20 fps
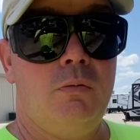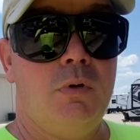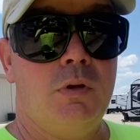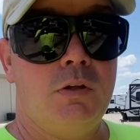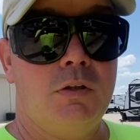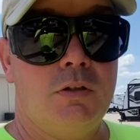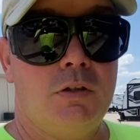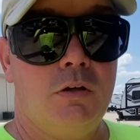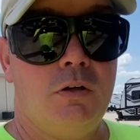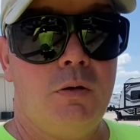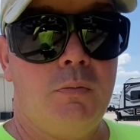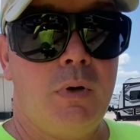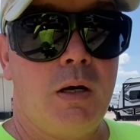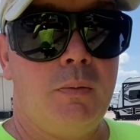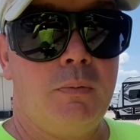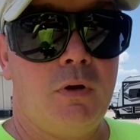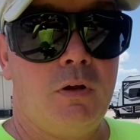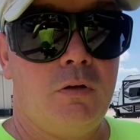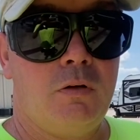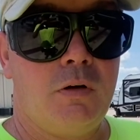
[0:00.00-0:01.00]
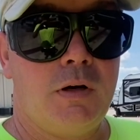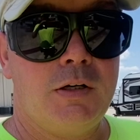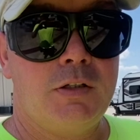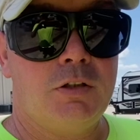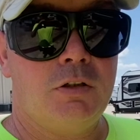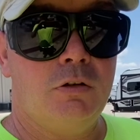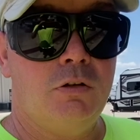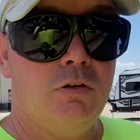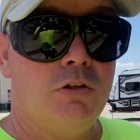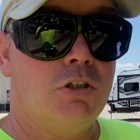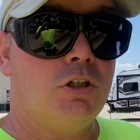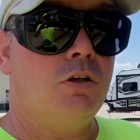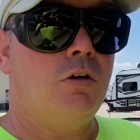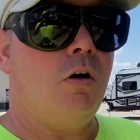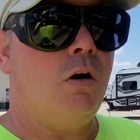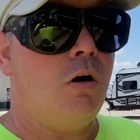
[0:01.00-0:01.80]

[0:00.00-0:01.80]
with a sodium hypochlorite solution